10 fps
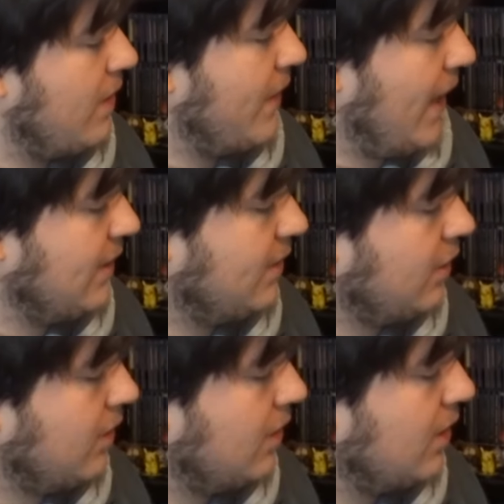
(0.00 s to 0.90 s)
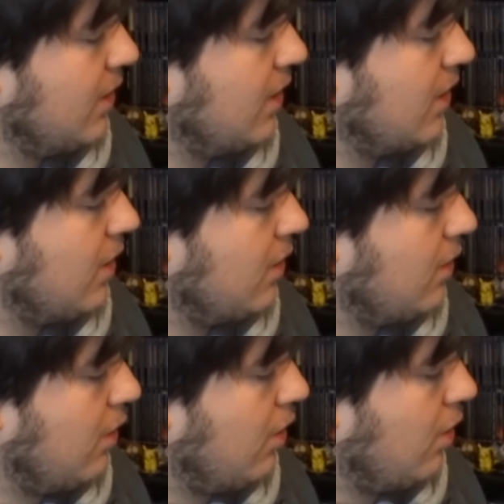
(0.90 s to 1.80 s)
nicer
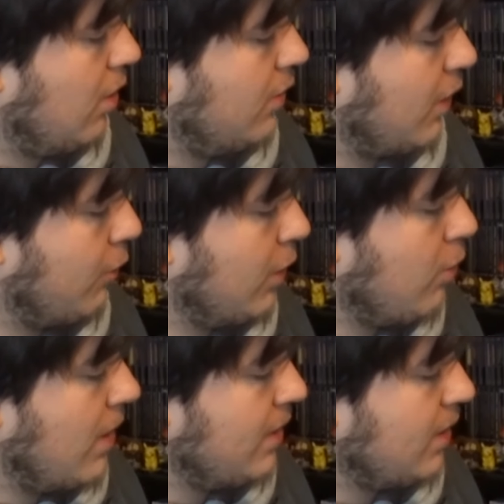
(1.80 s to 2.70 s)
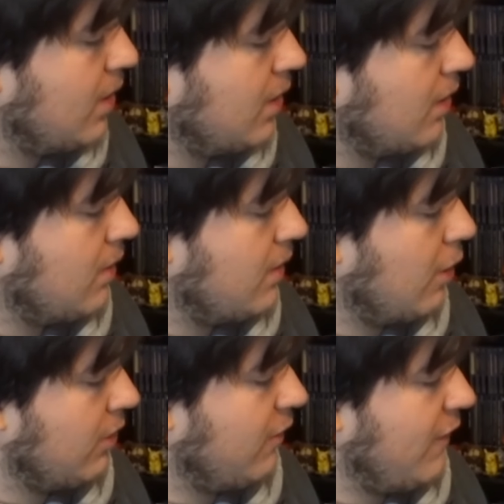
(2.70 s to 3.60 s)
on the real one than
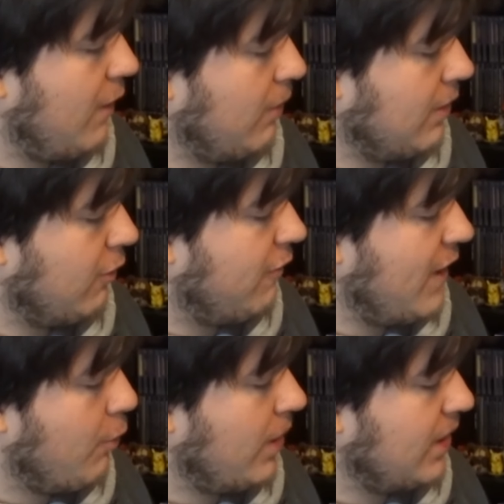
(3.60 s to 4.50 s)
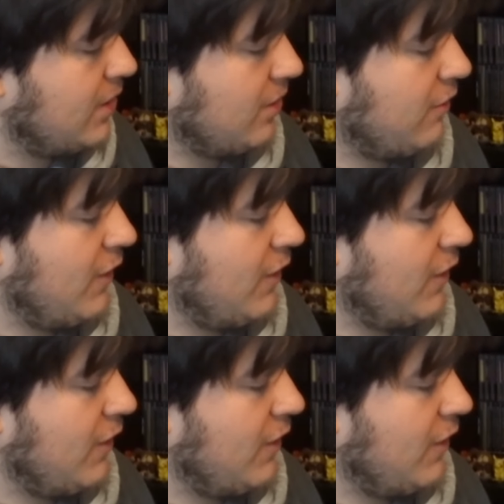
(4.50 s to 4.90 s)
on the fake one. The fake one, it just